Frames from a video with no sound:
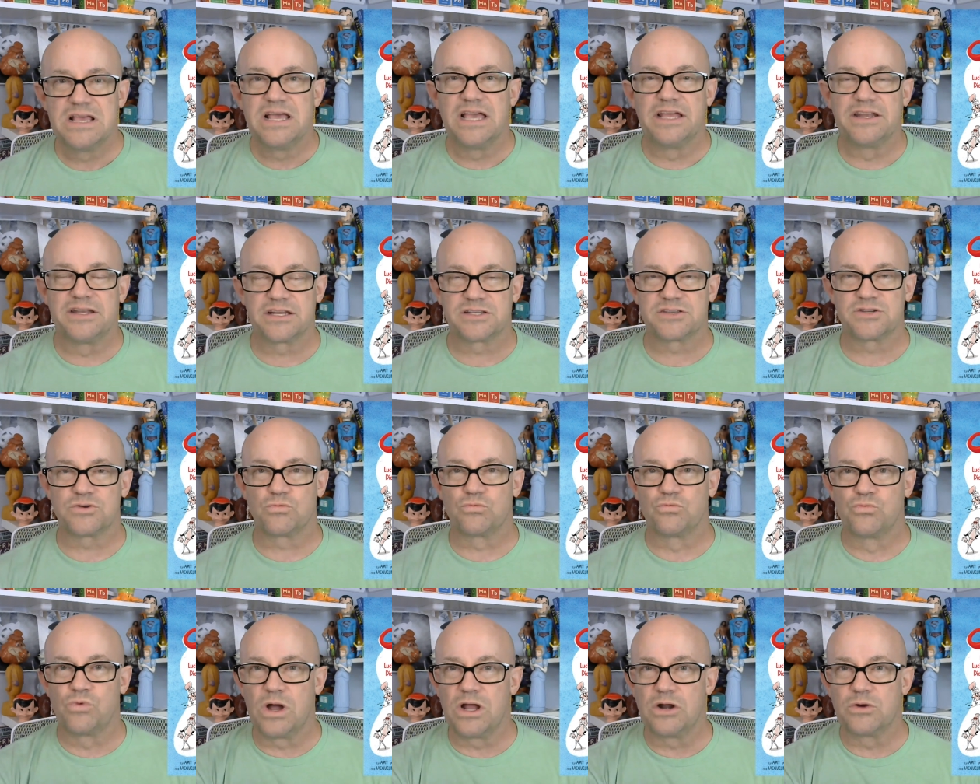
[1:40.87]
it
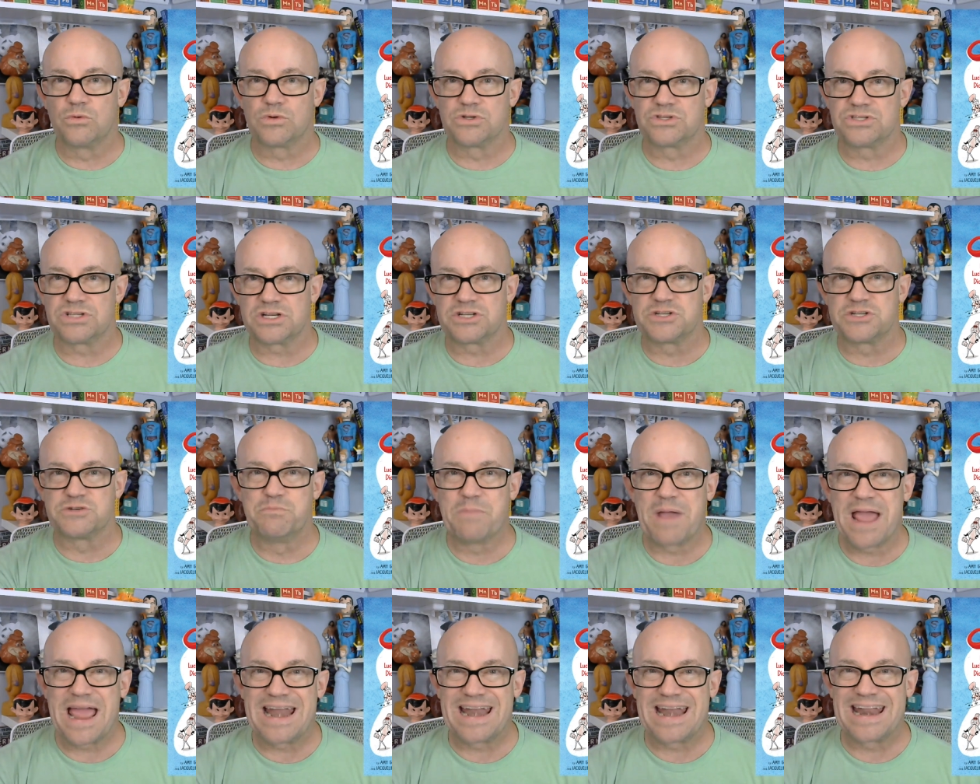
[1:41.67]
doesn't run with such
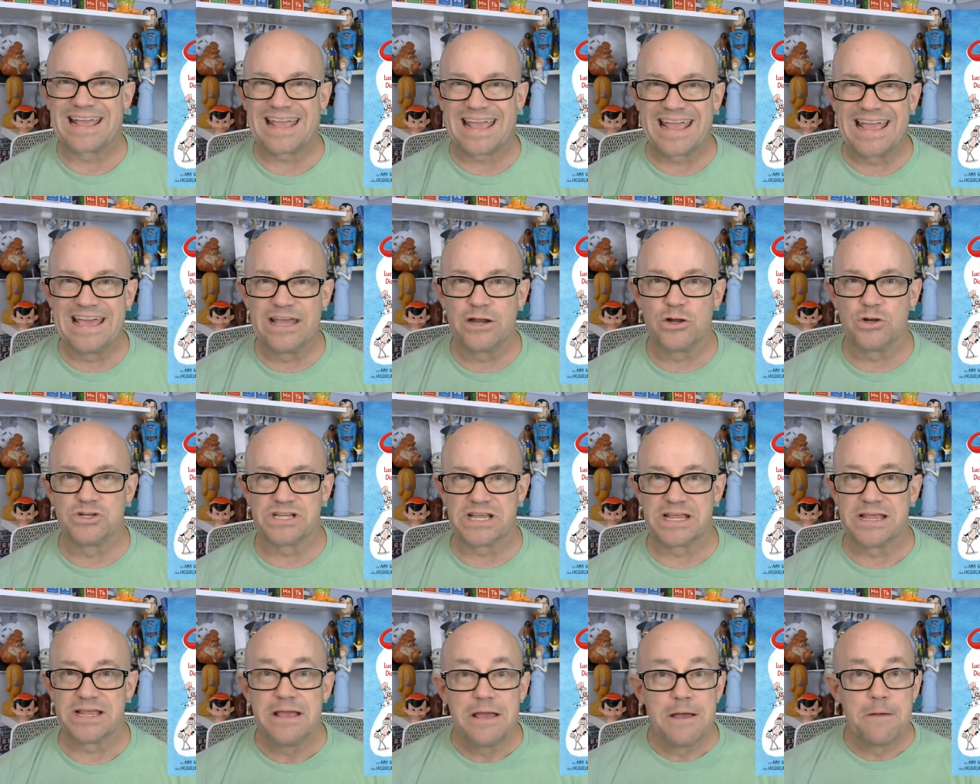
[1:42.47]
manic
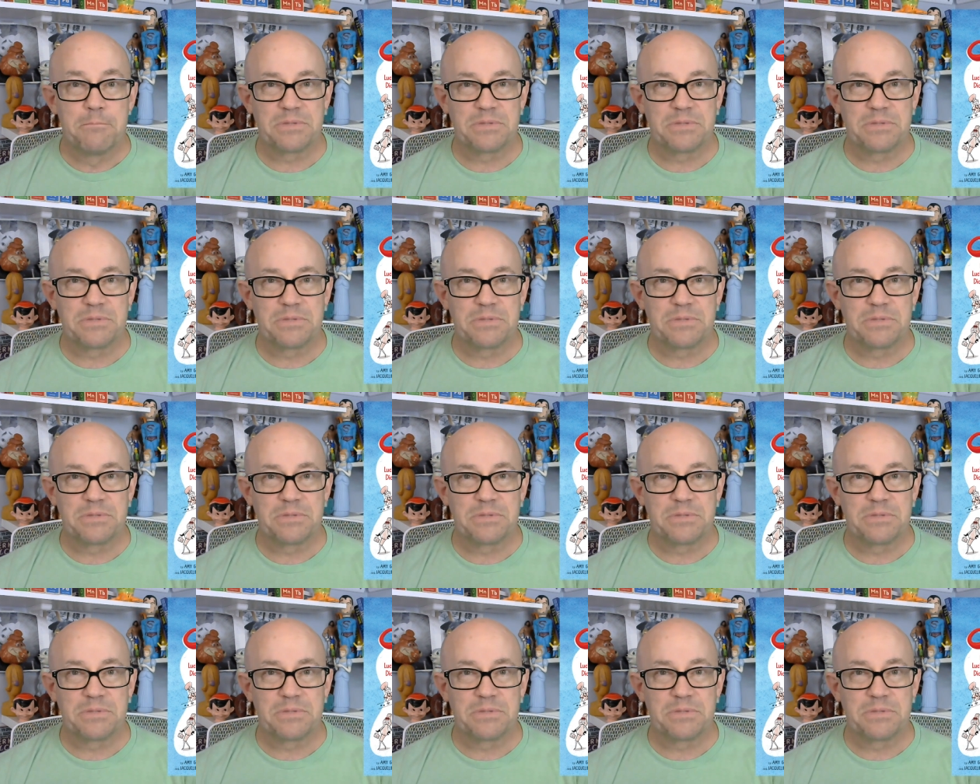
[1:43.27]
energy,